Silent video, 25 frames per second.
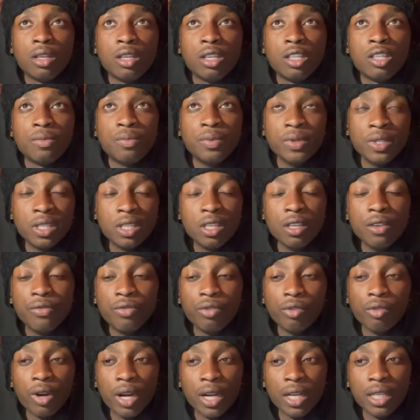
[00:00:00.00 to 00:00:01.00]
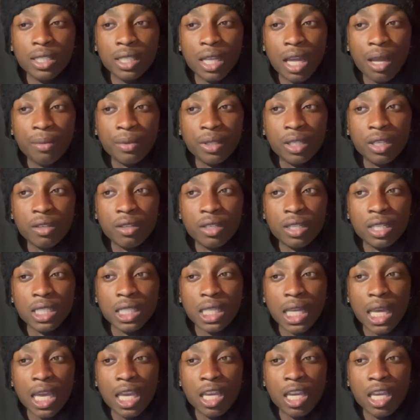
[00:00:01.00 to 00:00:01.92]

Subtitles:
specific rate. I'm giving this an